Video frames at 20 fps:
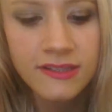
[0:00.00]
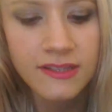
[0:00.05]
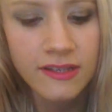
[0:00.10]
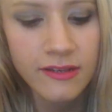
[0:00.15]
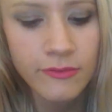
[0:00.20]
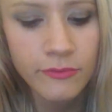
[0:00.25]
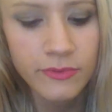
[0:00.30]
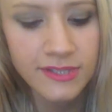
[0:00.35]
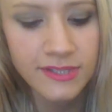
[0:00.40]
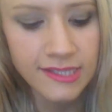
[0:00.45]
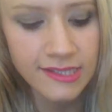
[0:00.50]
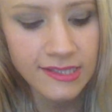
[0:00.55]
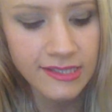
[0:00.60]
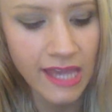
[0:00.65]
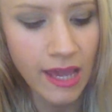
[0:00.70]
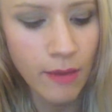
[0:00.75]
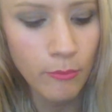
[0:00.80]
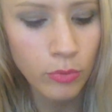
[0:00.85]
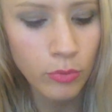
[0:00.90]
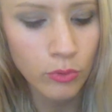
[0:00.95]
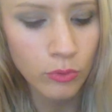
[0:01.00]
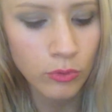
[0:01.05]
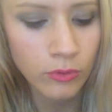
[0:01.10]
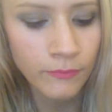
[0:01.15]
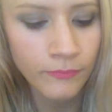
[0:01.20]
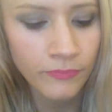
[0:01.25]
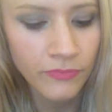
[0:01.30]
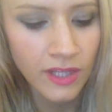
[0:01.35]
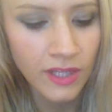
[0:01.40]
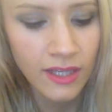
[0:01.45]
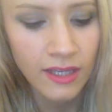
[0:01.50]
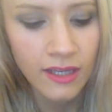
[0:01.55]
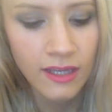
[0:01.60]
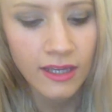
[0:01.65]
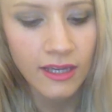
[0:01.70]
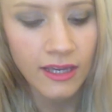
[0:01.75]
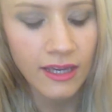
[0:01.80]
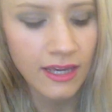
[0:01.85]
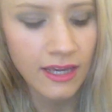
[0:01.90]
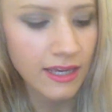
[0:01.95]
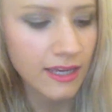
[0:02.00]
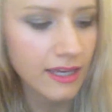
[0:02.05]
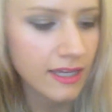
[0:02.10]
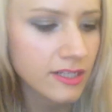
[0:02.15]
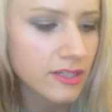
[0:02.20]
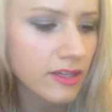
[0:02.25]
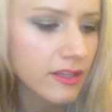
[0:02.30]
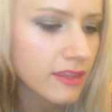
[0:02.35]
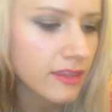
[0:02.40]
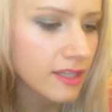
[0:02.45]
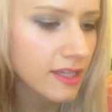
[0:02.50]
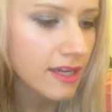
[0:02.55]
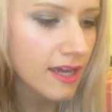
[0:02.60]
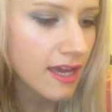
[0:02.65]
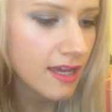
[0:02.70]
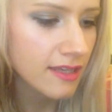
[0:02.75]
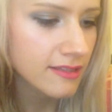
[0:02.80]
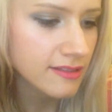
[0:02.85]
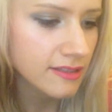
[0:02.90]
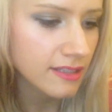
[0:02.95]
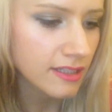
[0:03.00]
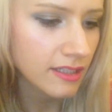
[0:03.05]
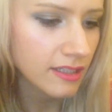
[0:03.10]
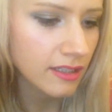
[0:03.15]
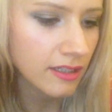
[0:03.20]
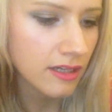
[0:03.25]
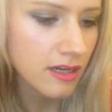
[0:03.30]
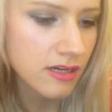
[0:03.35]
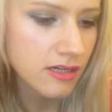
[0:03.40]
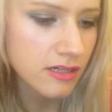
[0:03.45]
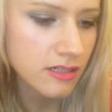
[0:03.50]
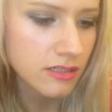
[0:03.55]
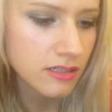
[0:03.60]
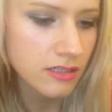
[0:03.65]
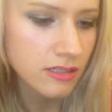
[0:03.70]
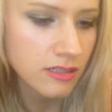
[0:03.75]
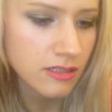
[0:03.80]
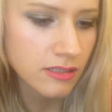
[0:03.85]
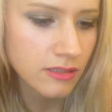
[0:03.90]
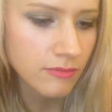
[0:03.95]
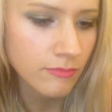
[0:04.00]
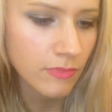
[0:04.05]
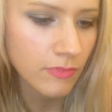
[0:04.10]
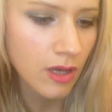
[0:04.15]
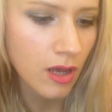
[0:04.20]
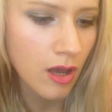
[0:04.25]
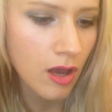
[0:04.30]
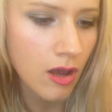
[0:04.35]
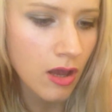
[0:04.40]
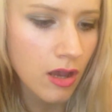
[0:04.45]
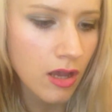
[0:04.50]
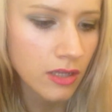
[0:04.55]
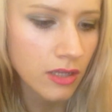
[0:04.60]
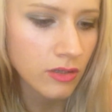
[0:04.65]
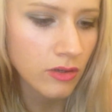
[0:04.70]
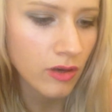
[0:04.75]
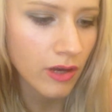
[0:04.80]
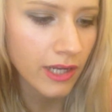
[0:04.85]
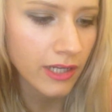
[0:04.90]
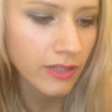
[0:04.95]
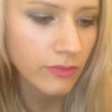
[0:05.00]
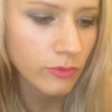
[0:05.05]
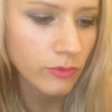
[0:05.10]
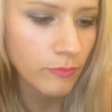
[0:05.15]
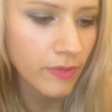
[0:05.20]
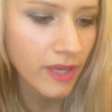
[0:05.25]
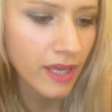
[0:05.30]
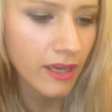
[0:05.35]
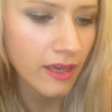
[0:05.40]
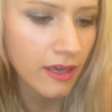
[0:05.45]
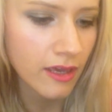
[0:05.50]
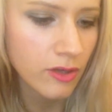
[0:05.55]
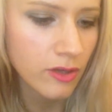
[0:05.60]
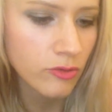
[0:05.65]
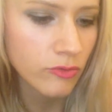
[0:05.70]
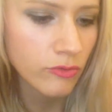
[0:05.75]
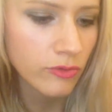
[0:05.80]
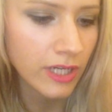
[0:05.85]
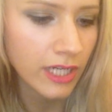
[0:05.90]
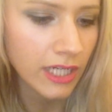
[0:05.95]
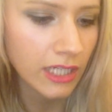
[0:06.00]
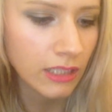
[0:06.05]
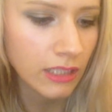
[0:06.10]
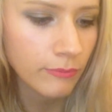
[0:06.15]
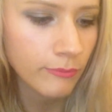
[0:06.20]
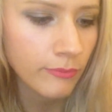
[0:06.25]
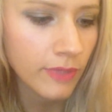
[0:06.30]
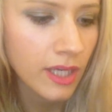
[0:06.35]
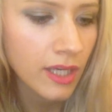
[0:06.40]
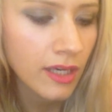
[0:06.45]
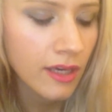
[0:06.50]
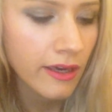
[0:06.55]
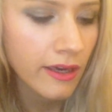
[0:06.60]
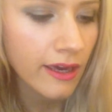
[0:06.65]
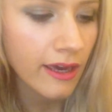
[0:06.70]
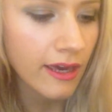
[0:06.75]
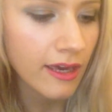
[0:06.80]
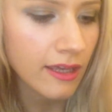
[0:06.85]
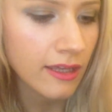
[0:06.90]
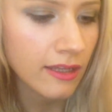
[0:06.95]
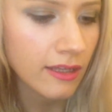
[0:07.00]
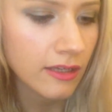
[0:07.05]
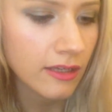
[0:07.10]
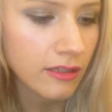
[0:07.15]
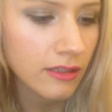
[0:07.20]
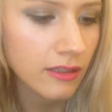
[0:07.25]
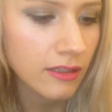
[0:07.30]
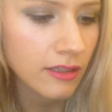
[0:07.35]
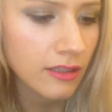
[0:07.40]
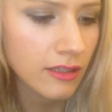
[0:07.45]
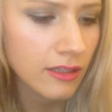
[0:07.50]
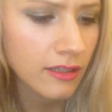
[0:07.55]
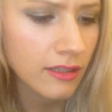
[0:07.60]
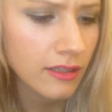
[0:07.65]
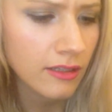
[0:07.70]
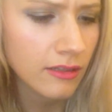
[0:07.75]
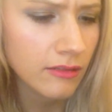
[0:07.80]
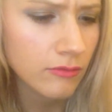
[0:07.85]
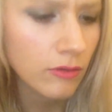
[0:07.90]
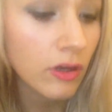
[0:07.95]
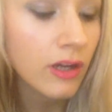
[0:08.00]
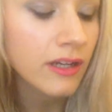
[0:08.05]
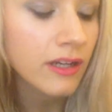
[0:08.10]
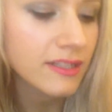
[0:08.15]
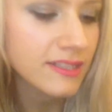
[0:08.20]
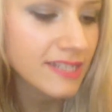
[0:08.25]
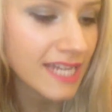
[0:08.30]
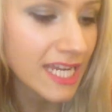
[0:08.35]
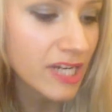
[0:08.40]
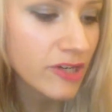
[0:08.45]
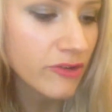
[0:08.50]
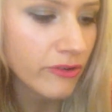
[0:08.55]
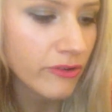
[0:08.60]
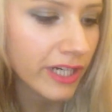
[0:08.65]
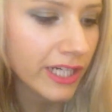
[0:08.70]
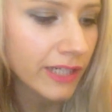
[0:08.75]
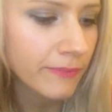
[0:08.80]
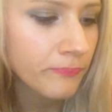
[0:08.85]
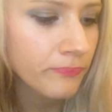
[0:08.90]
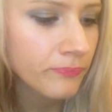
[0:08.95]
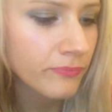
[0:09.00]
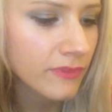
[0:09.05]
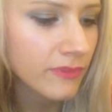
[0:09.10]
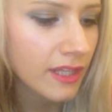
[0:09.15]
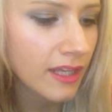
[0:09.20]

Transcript: so it was a sample, and I think it has in here a night repair cream, a day cream,